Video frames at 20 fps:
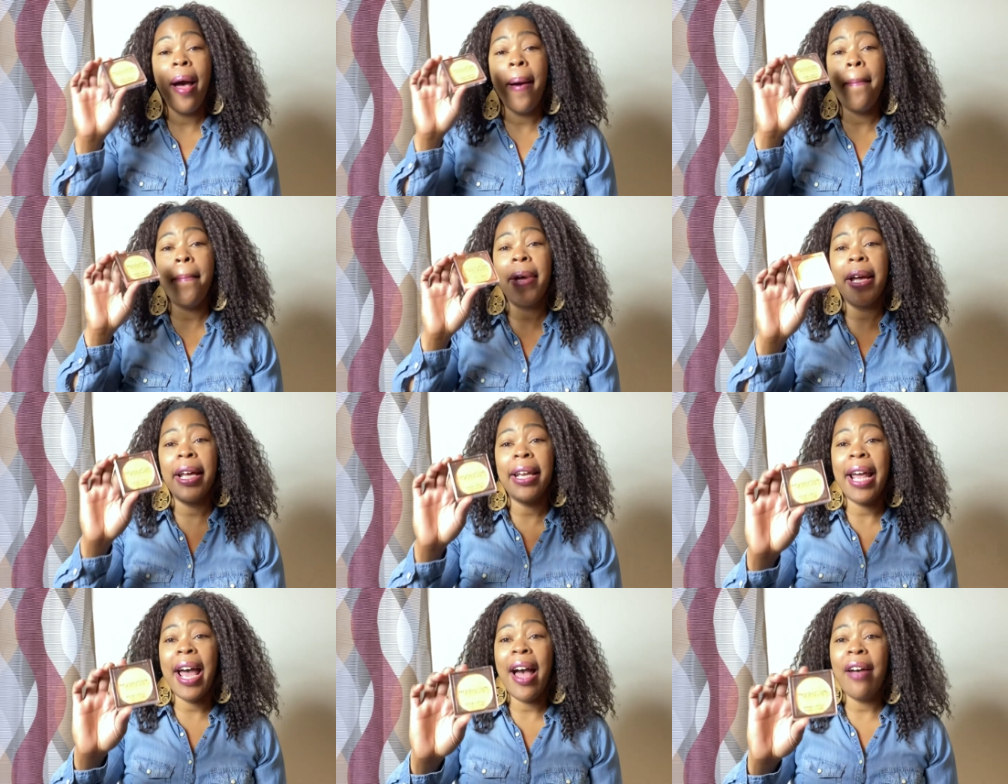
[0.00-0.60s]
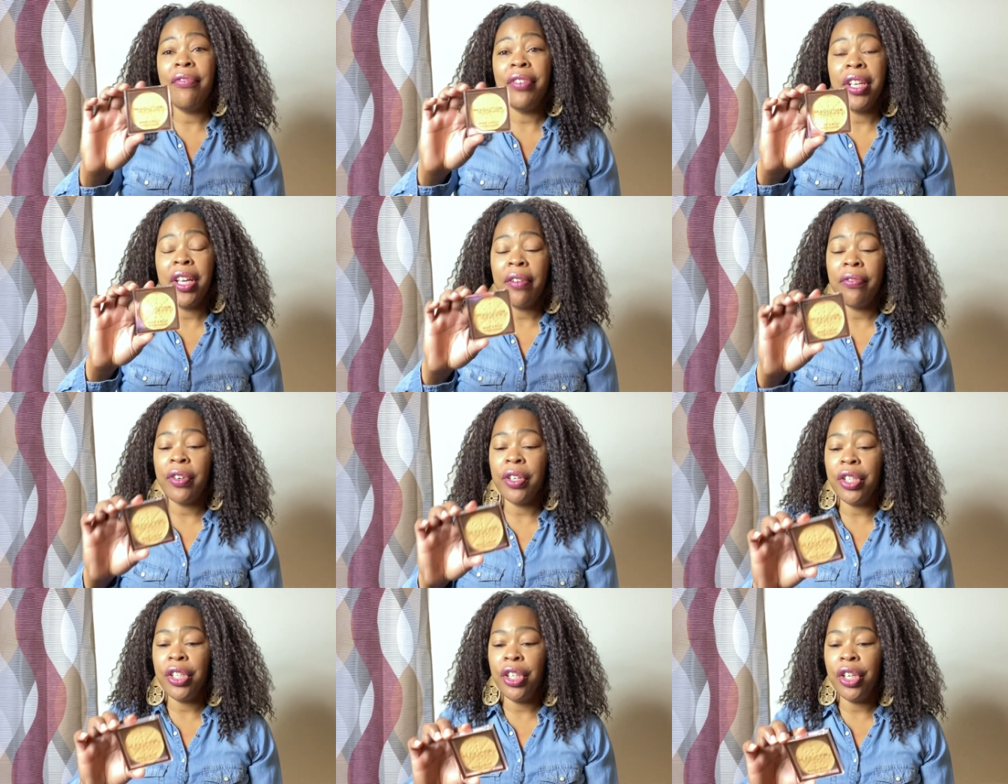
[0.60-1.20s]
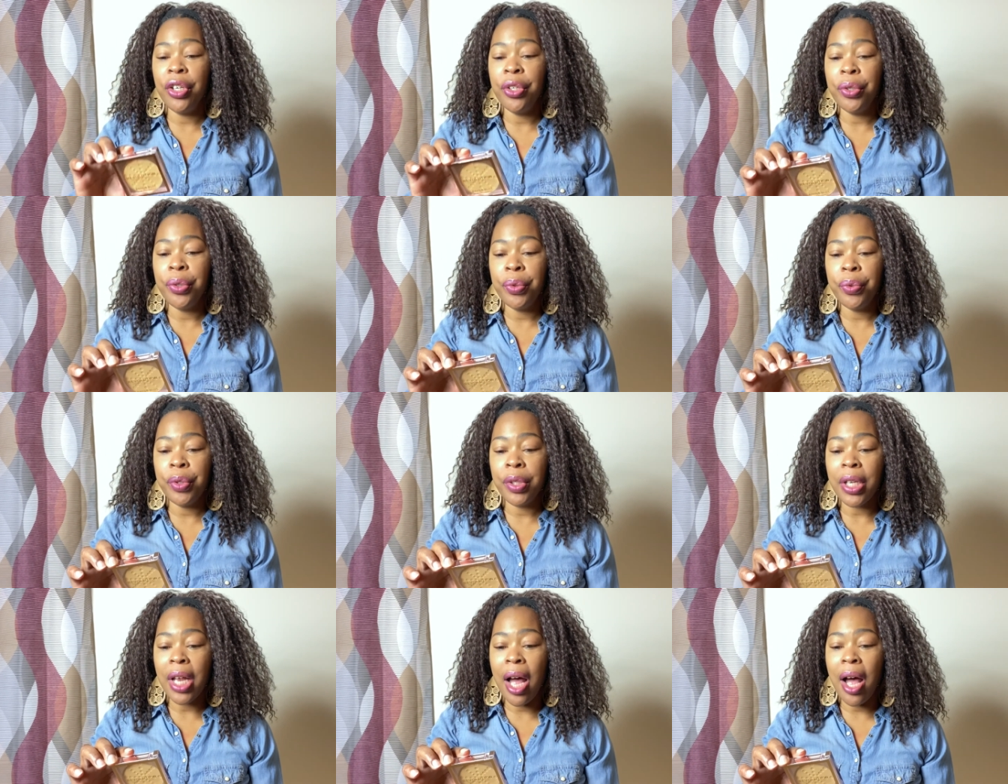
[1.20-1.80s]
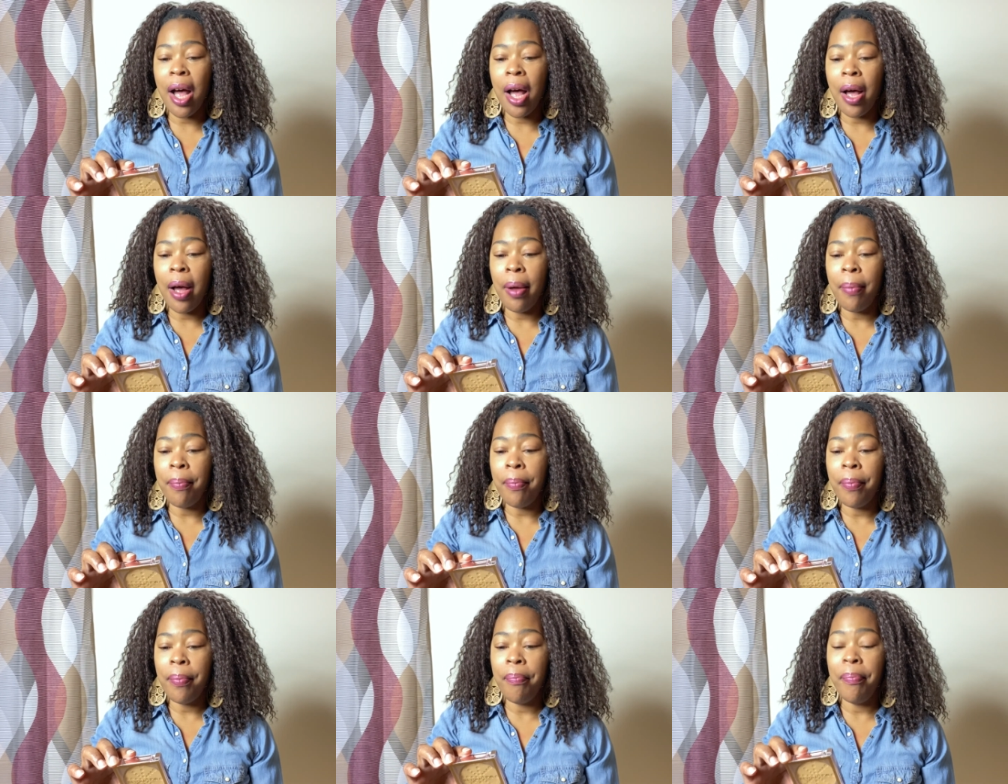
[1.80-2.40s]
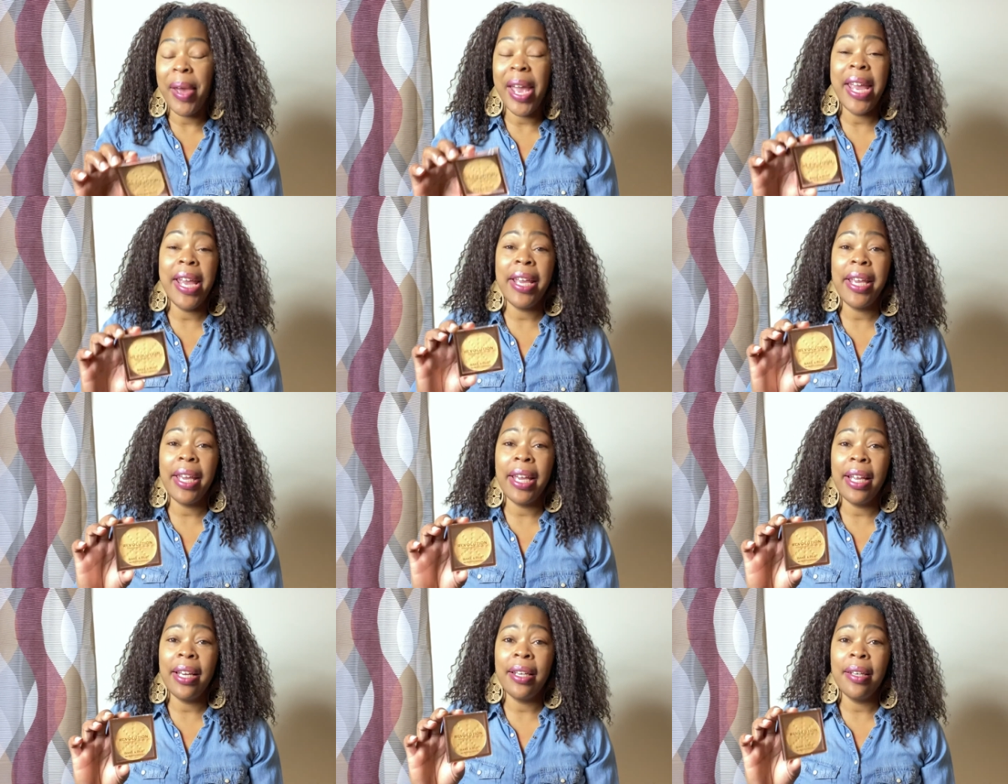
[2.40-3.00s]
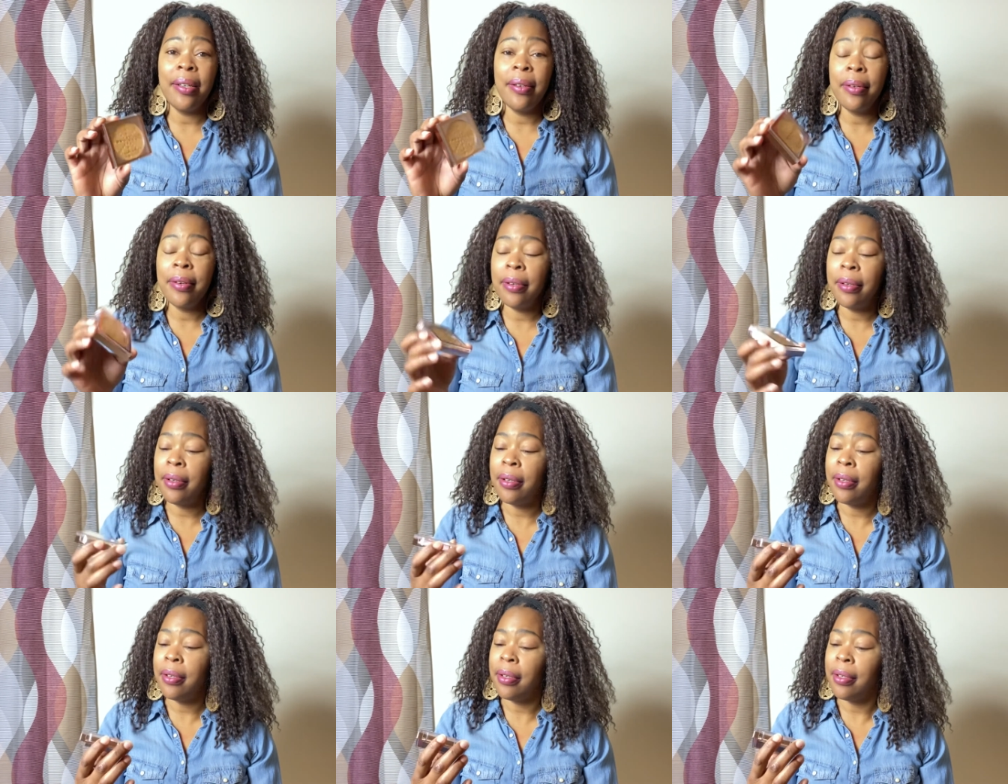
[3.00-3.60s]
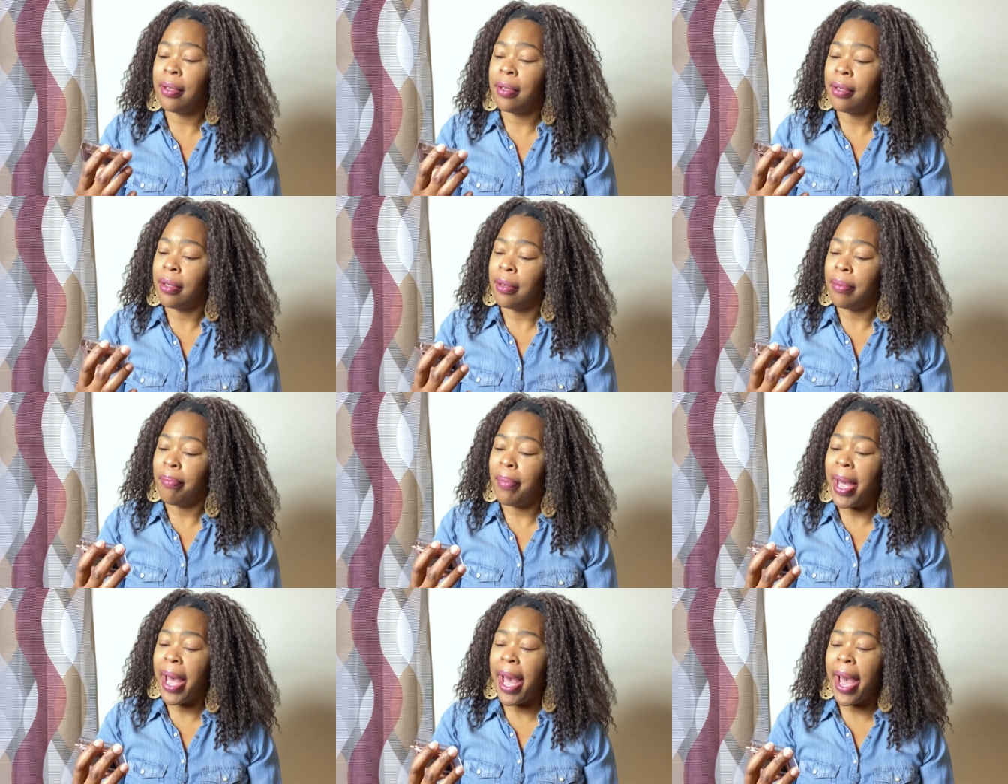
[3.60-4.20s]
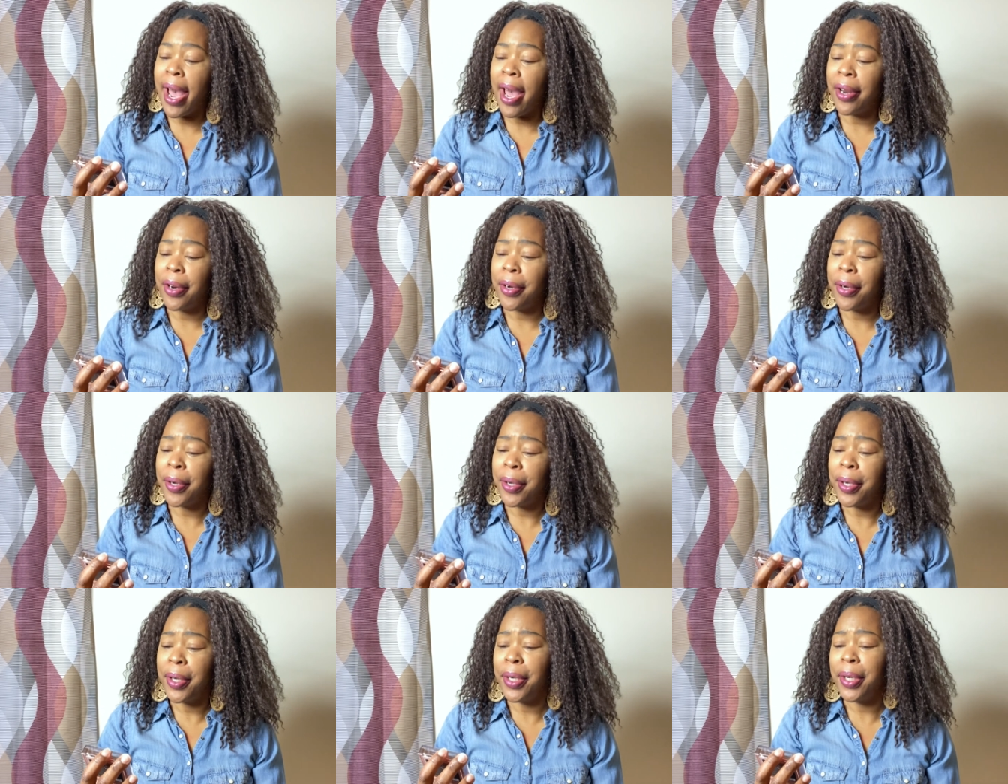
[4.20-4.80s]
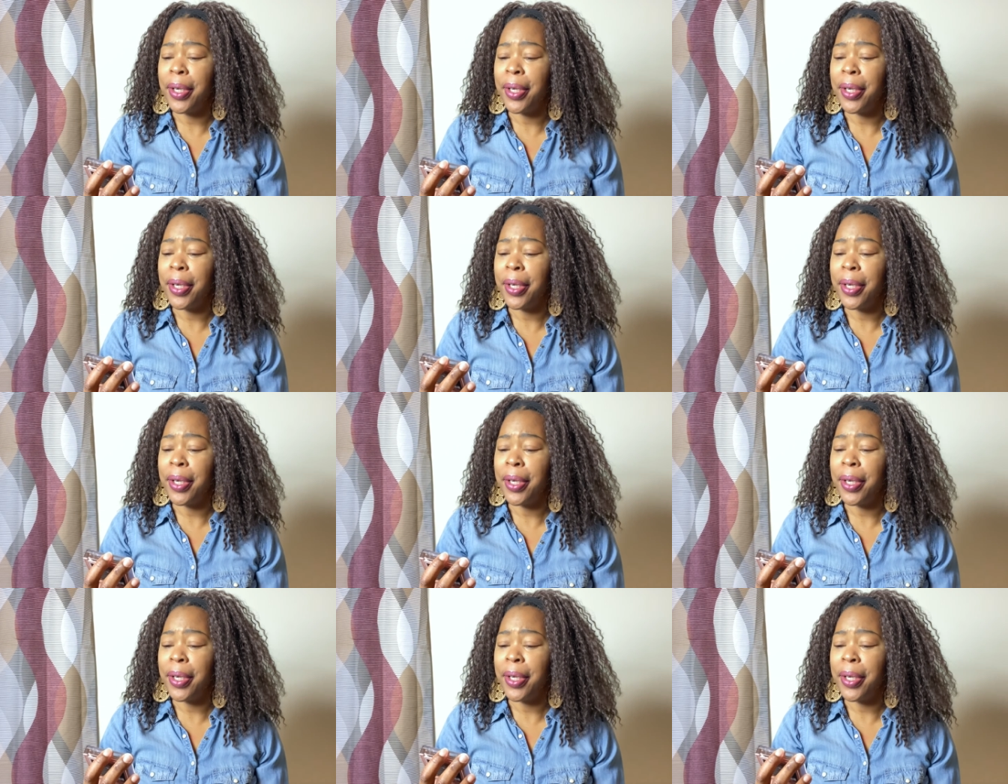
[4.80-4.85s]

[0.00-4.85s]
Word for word: But I've never used um, baking powder